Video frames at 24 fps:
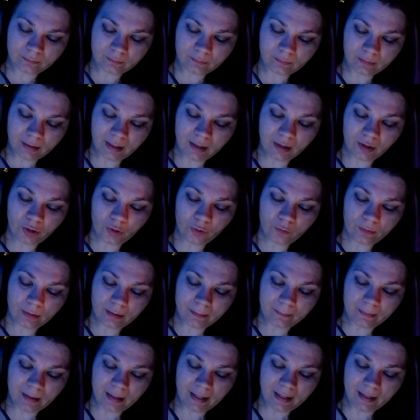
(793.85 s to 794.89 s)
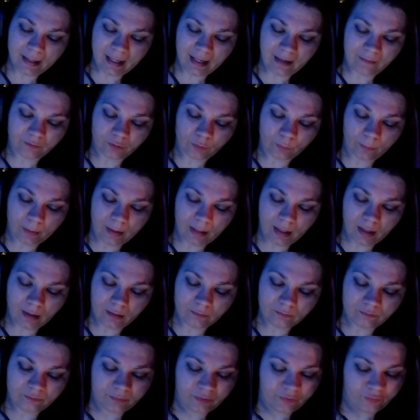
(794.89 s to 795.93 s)
He knew he might have to wait
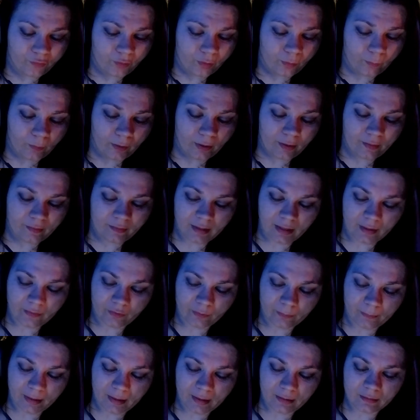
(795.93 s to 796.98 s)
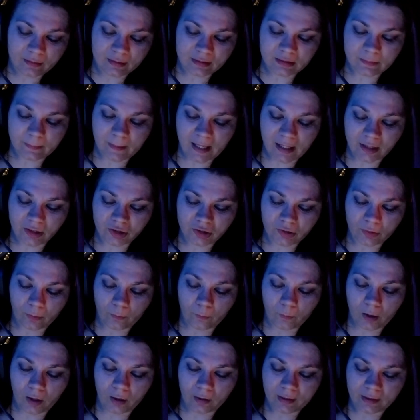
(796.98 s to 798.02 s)
before one of the other men dispatched a
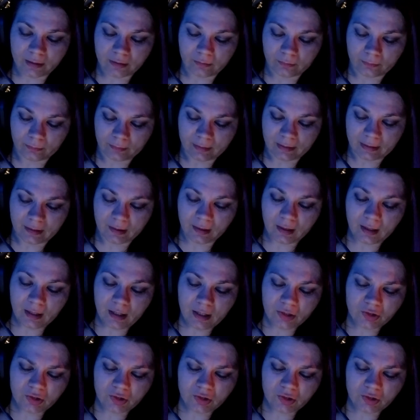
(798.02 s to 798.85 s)
walkie to Reed,